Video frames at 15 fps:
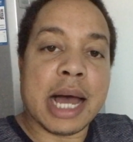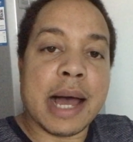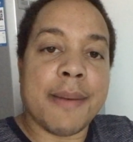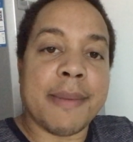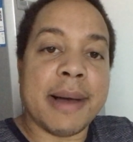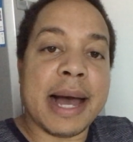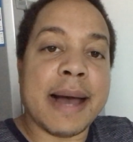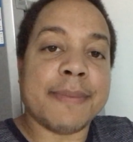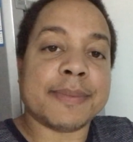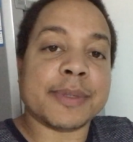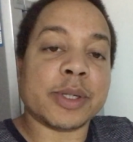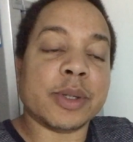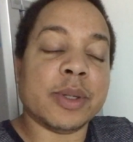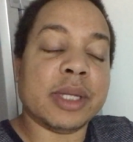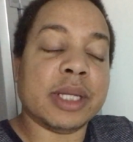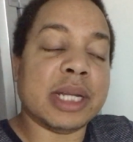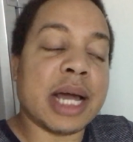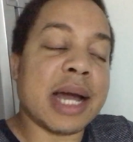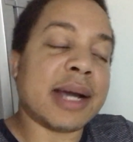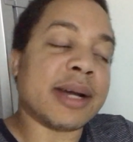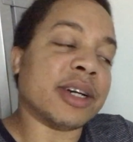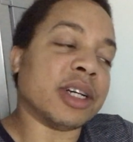I'm absolutely
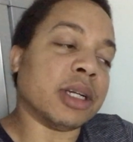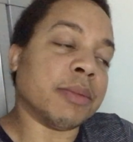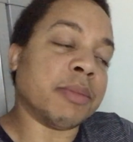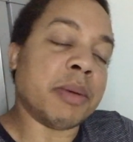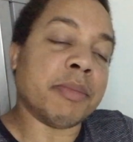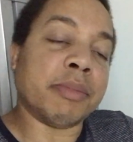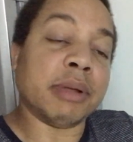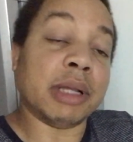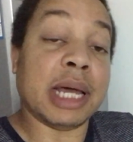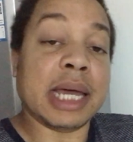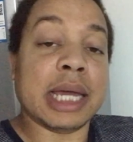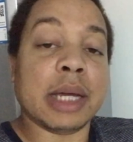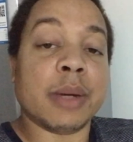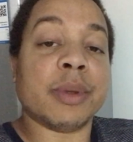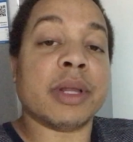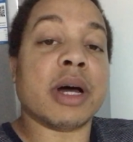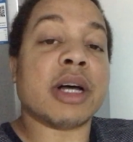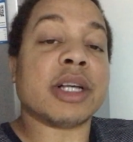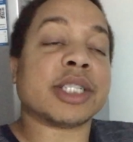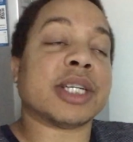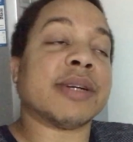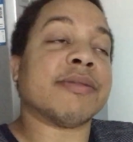knackered. I've been playing with
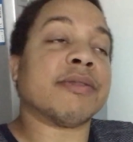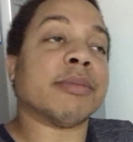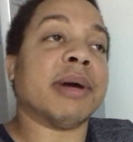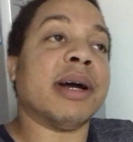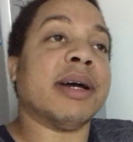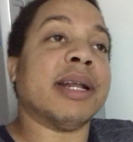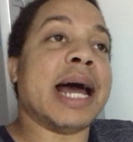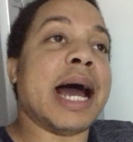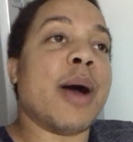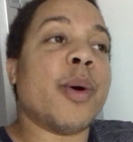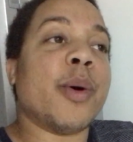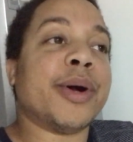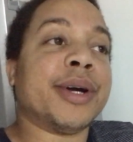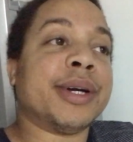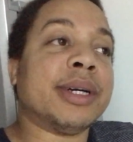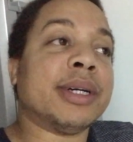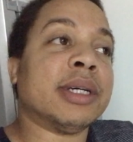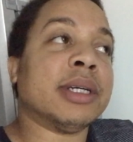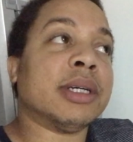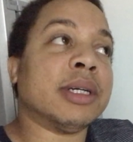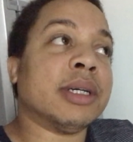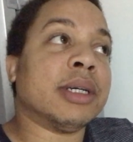Oscar for about an hour.
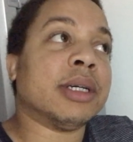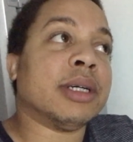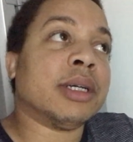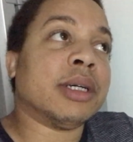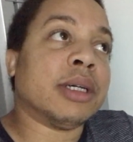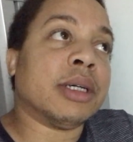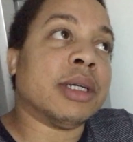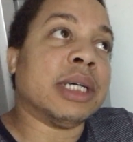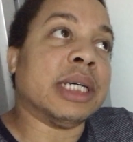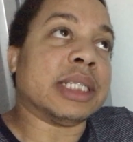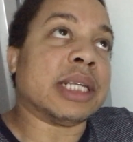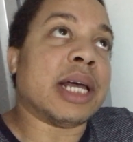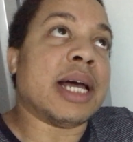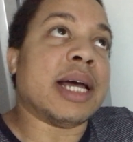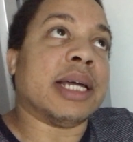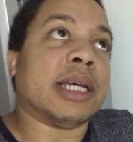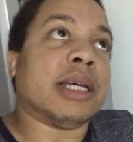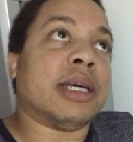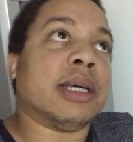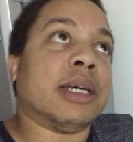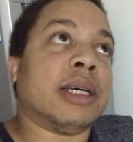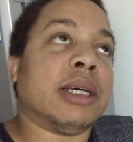He's like,
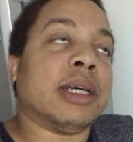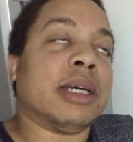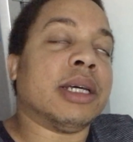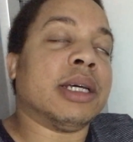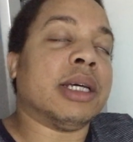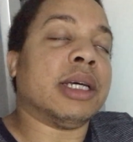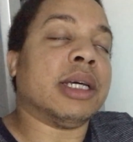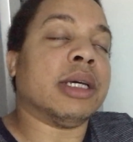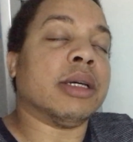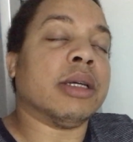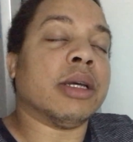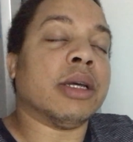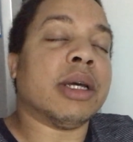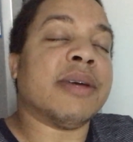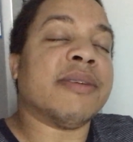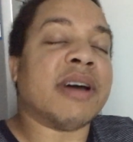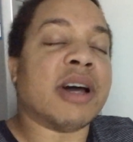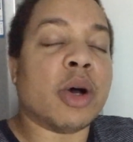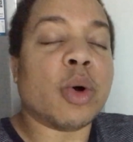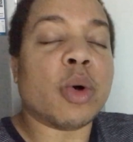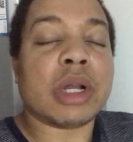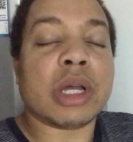if I
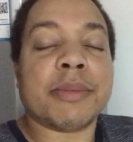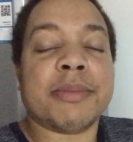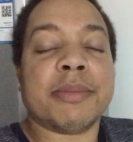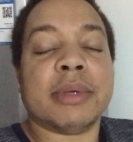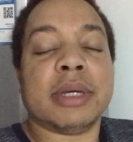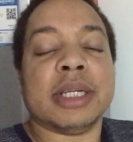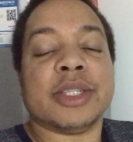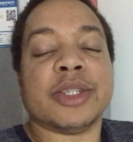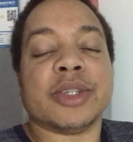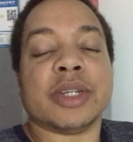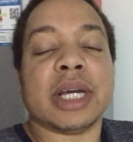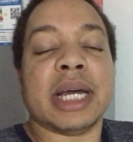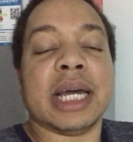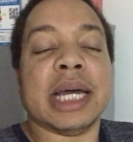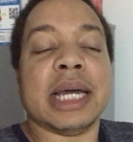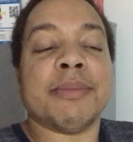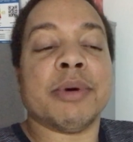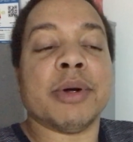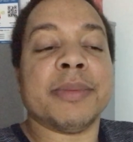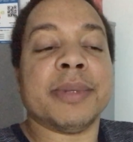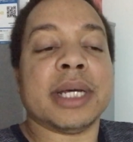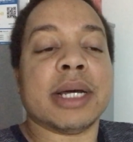hold him, he's okay.
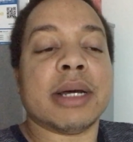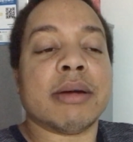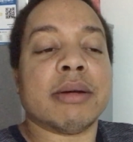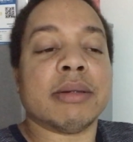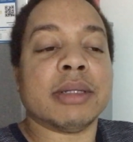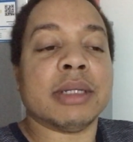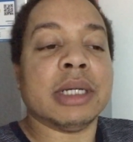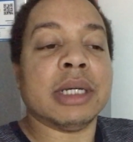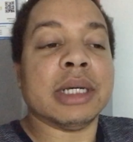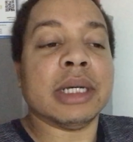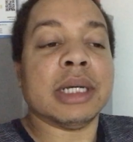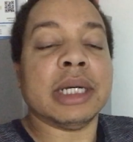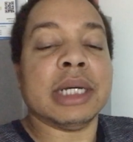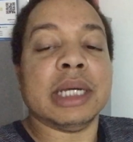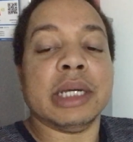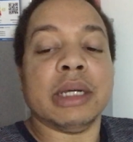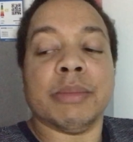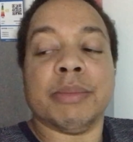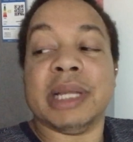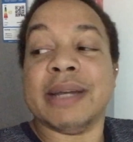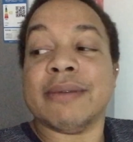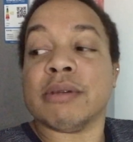Put him down, he'll
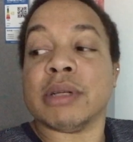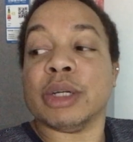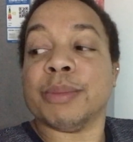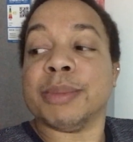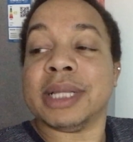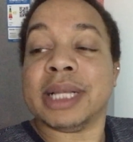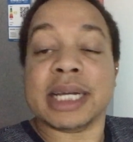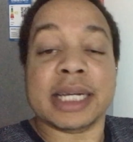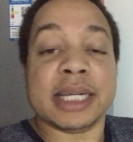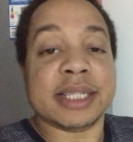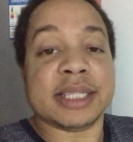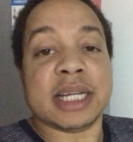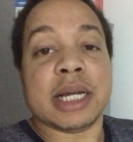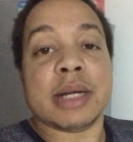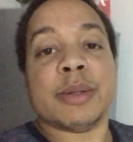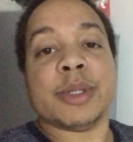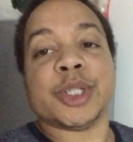play for a little bit like he is now.